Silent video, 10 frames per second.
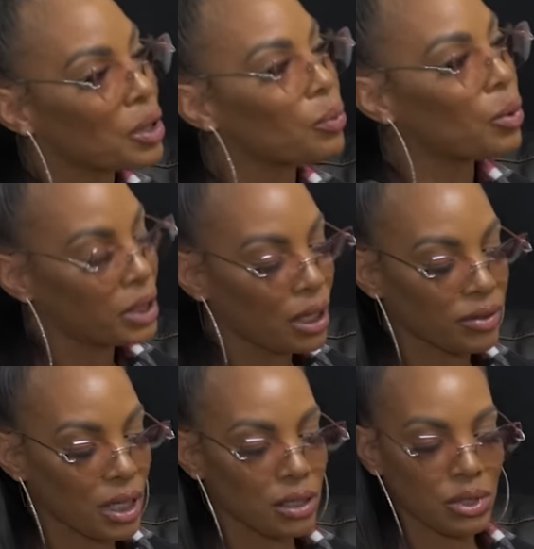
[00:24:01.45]
But okay. when we did
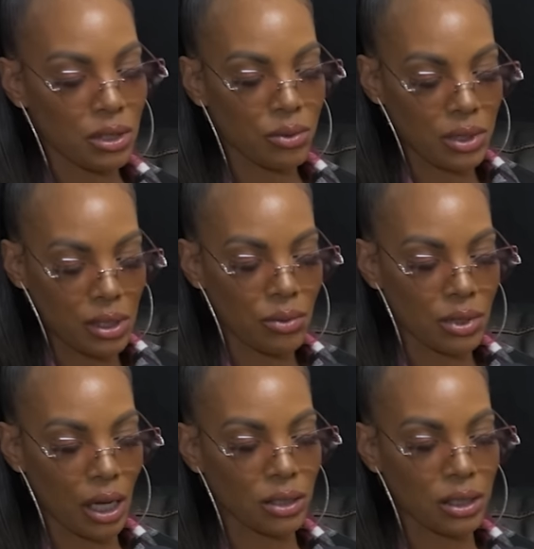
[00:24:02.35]
have sex, it
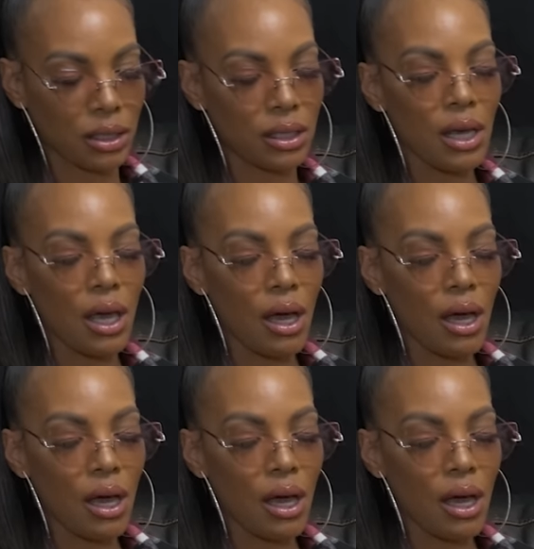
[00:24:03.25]
was actually good.